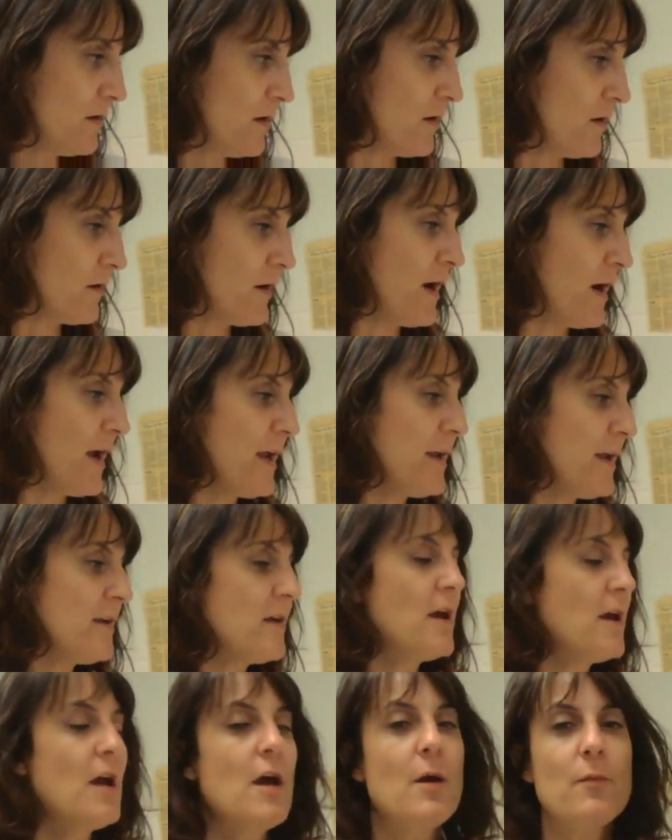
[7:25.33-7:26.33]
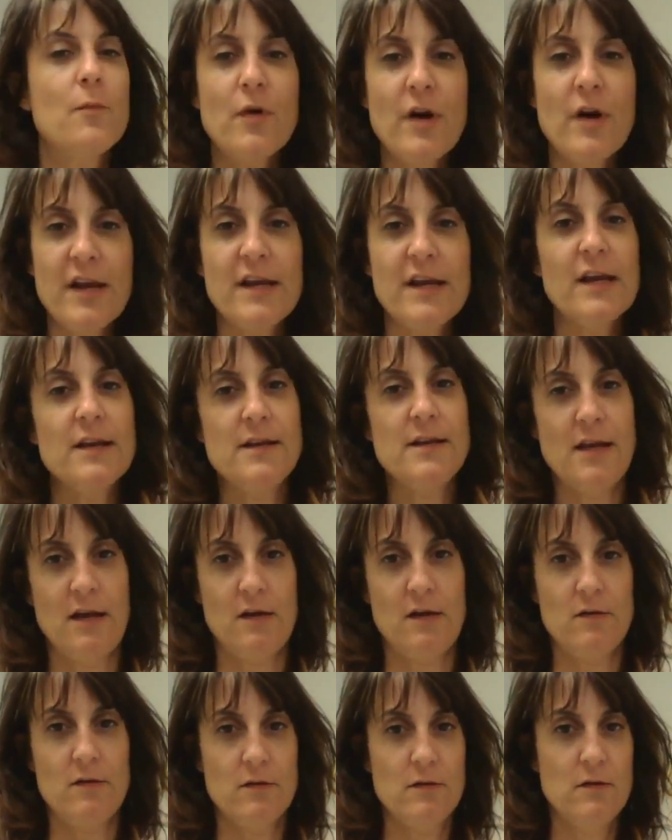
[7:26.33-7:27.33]
All right? Break it
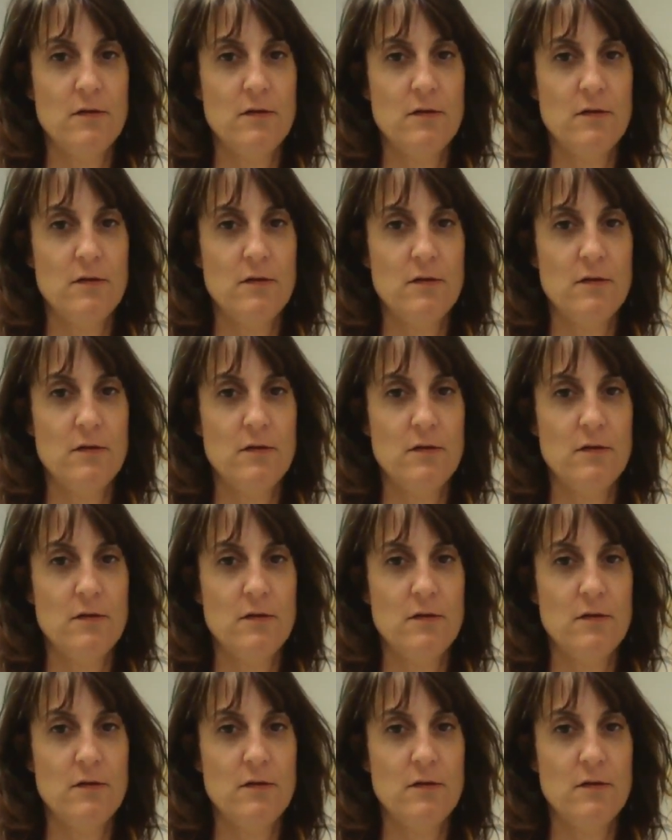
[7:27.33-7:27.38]
down.